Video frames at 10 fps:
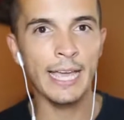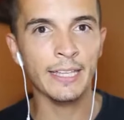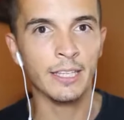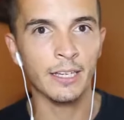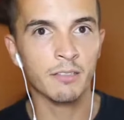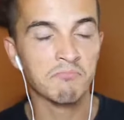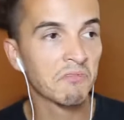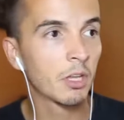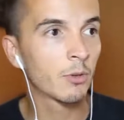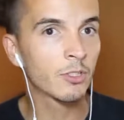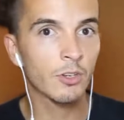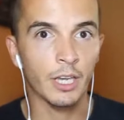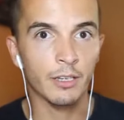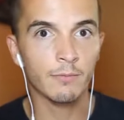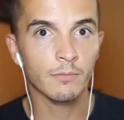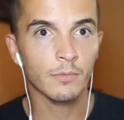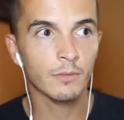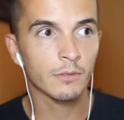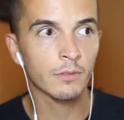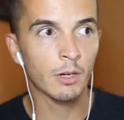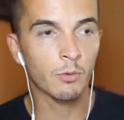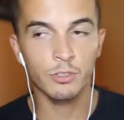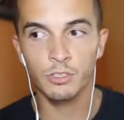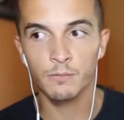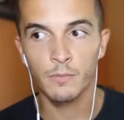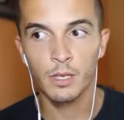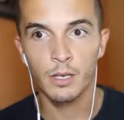I did, it was okay. There was,